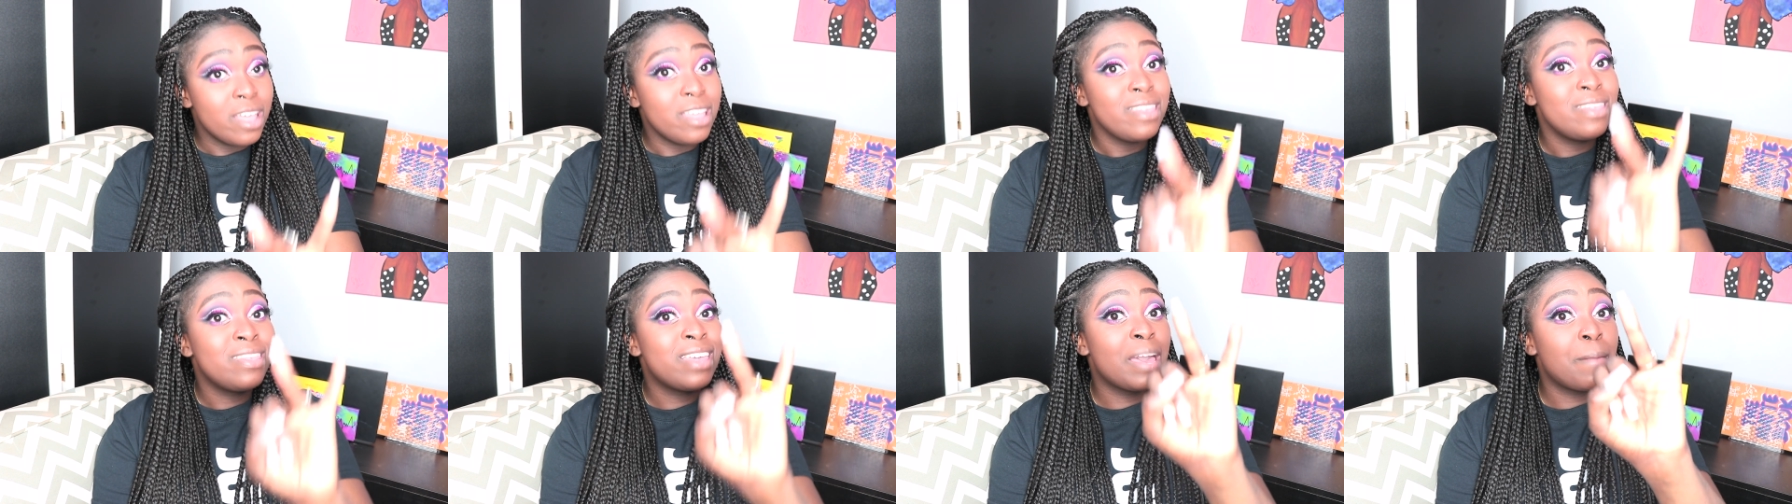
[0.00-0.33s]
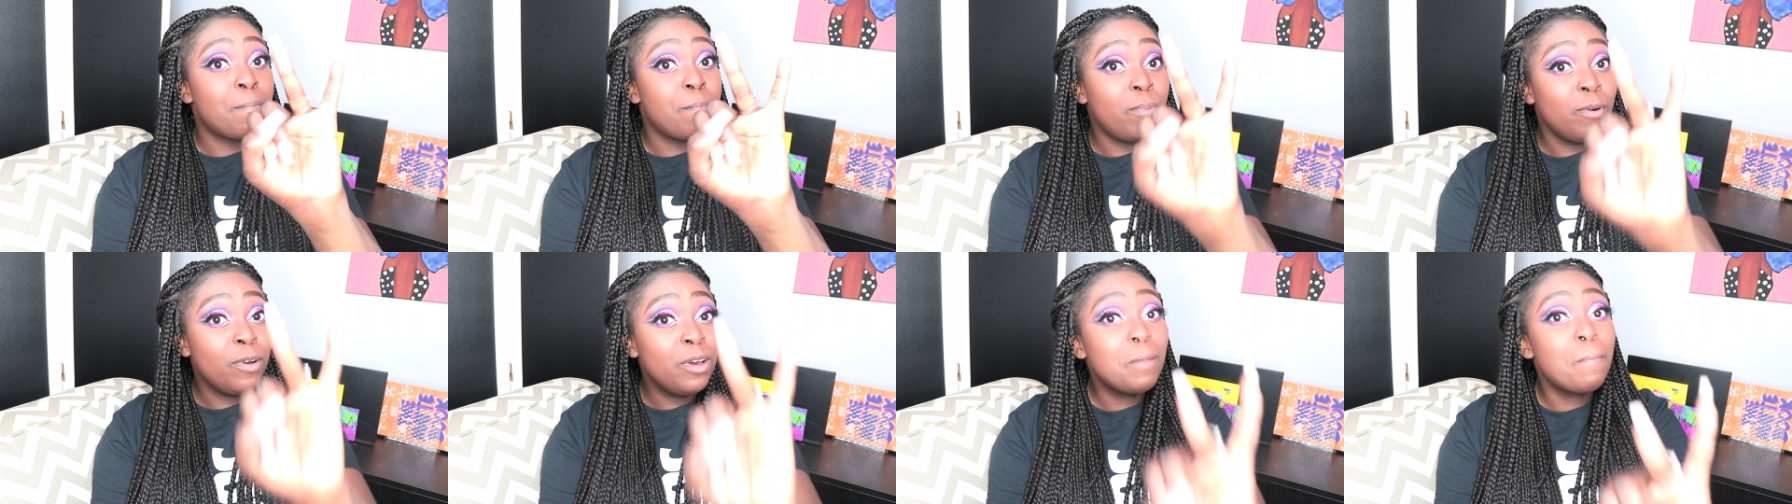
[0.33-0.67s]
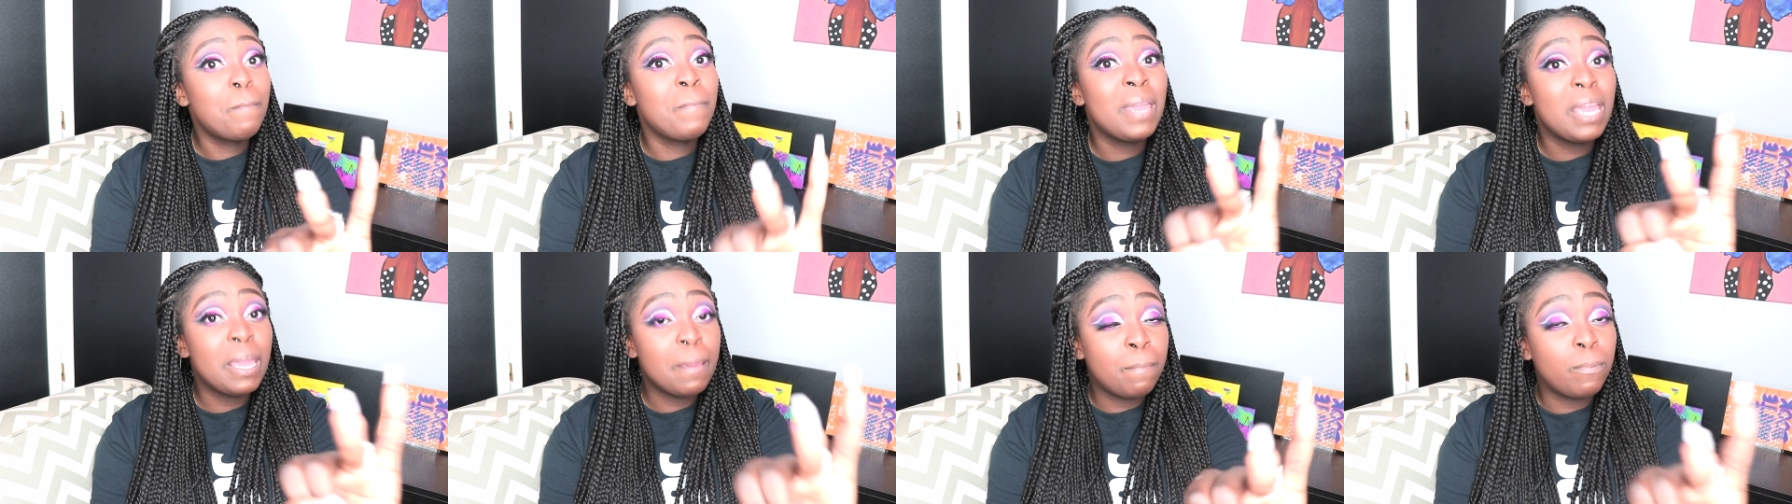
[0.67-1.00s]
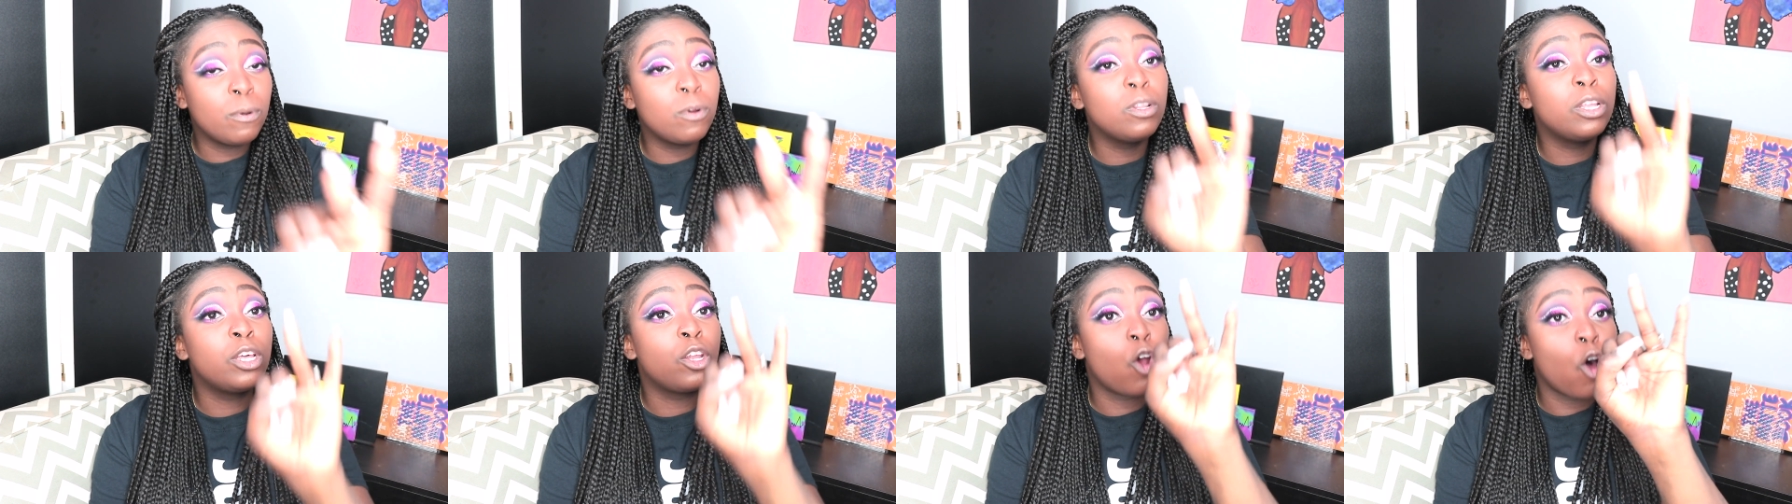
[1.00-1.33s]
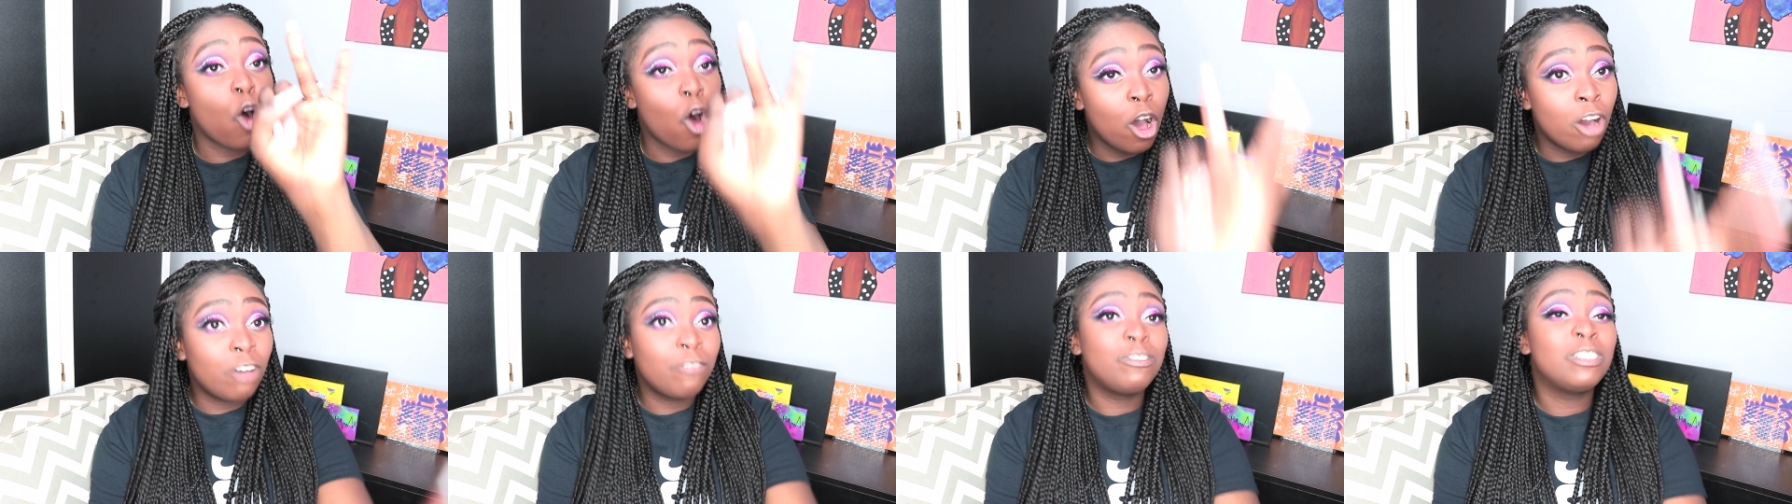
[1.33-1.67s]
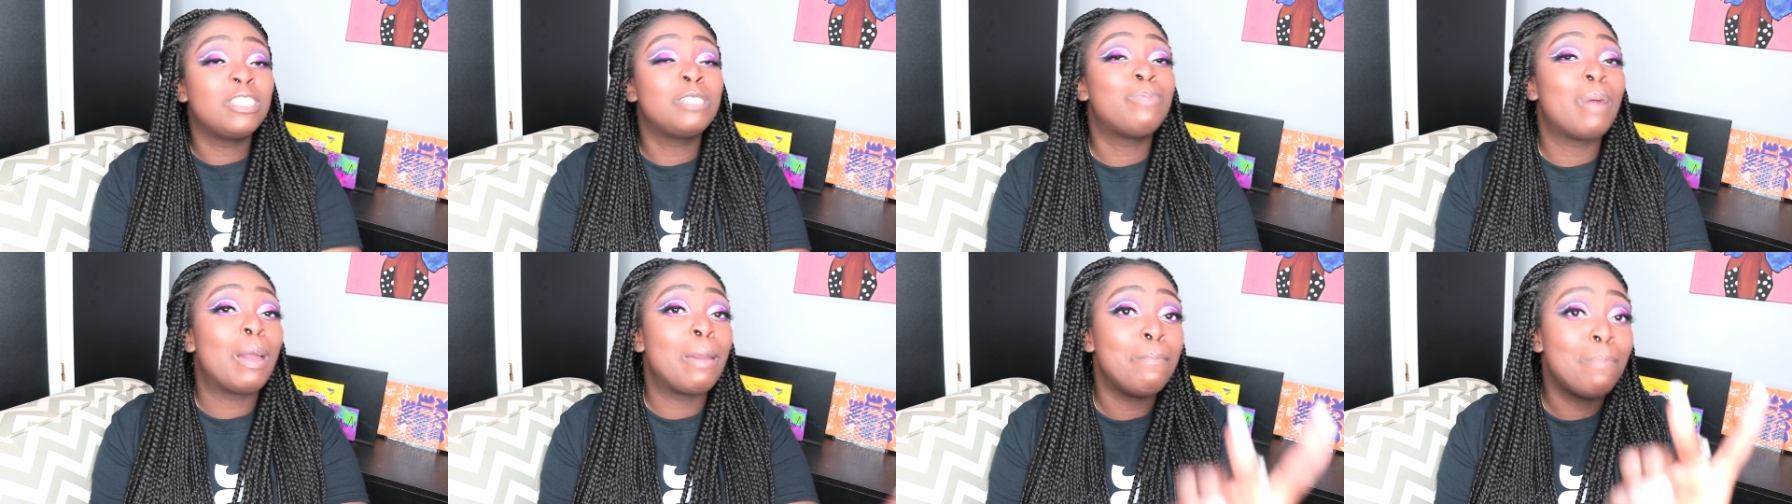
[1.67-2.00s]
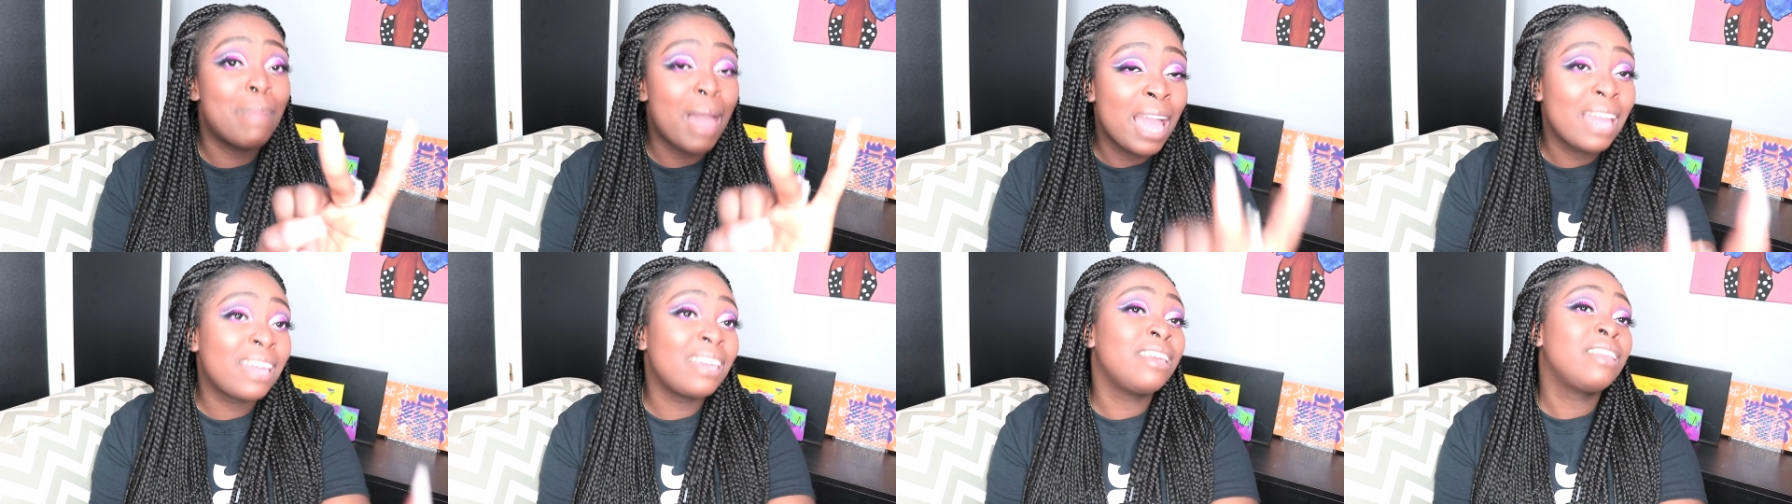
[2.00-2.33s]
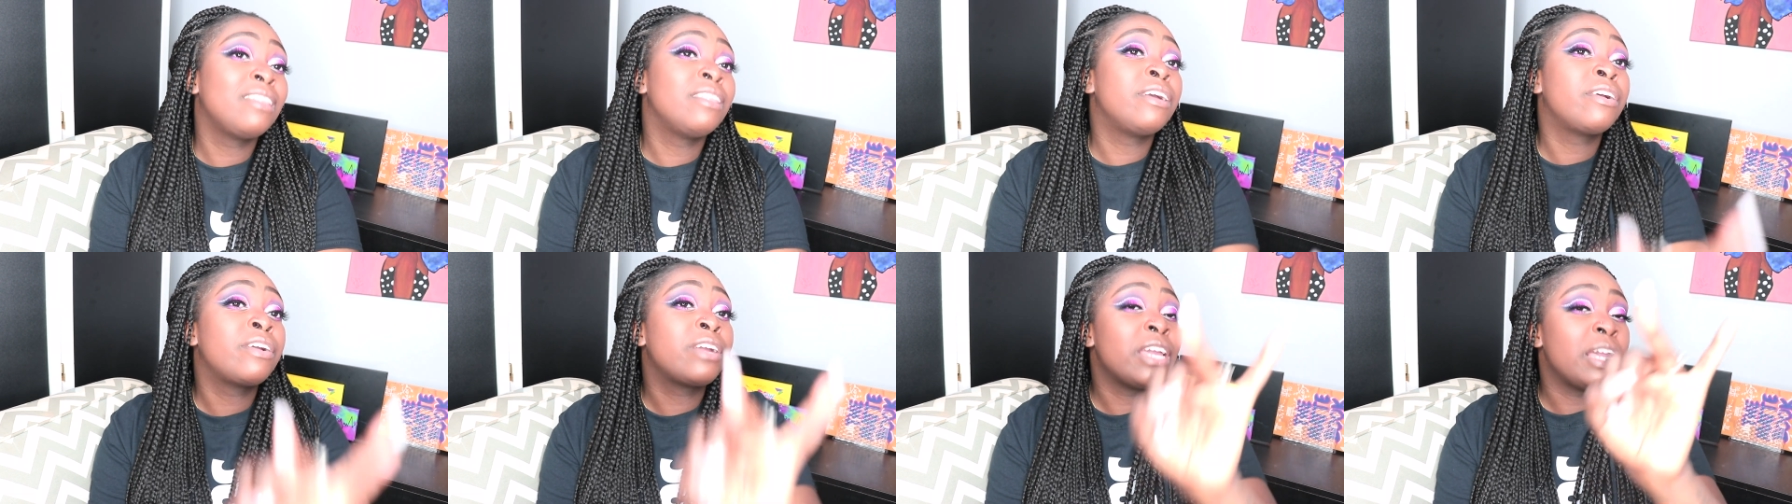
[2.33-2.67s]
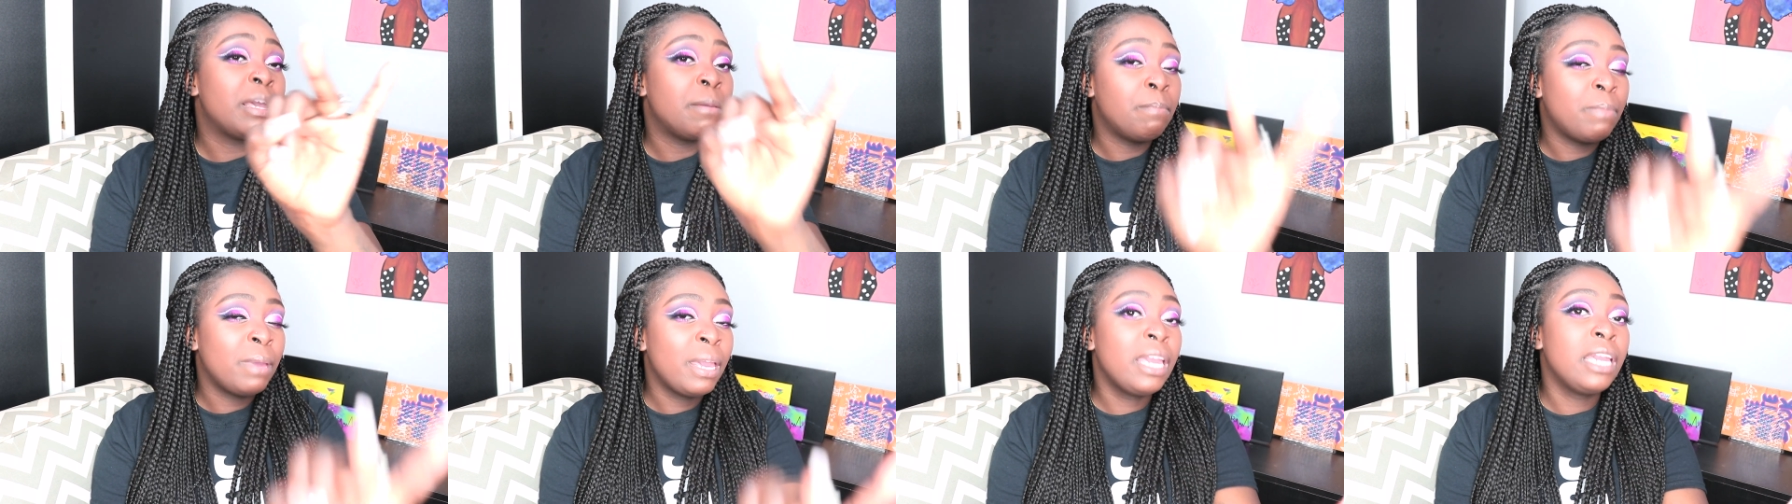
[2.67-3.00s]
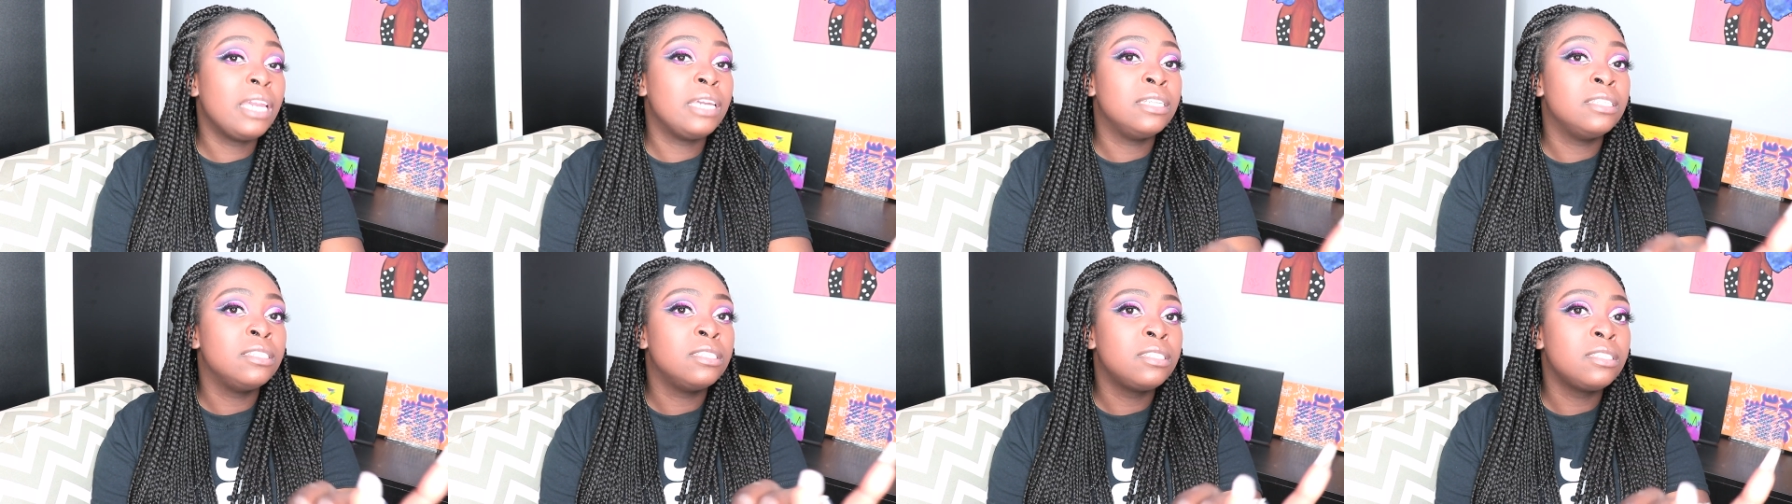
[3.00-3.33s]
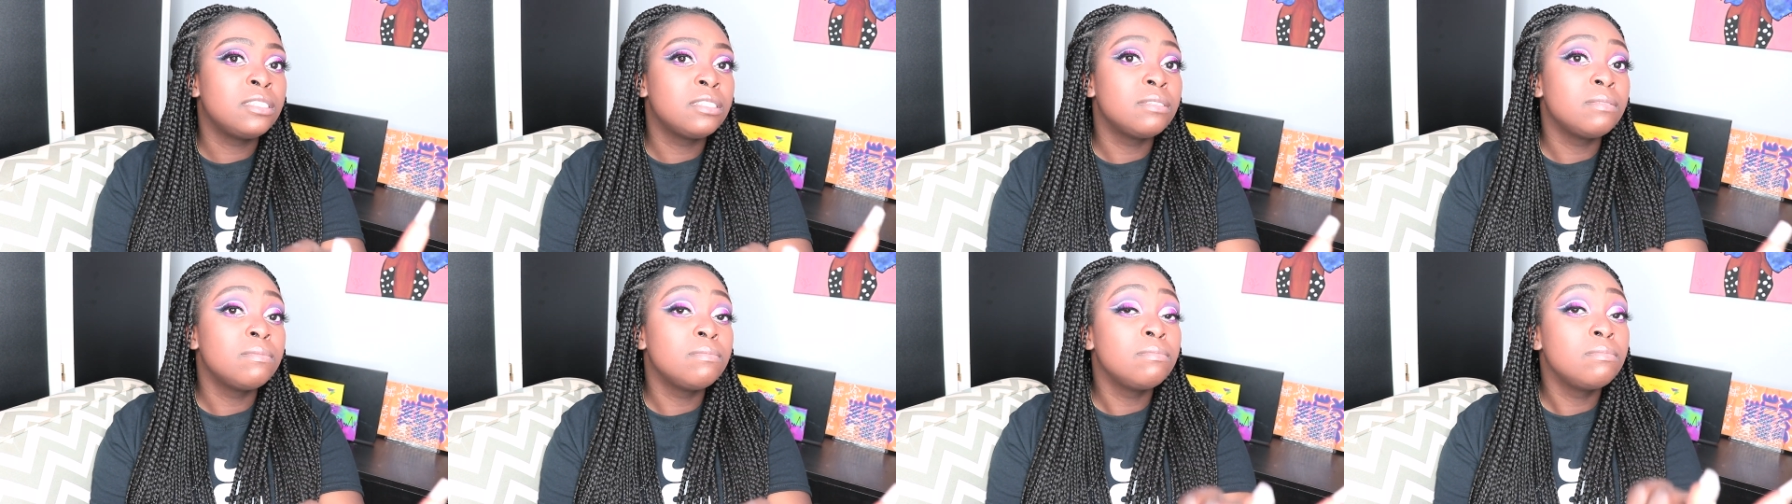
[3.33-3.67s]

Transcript: They put people in office by backing their campaigns.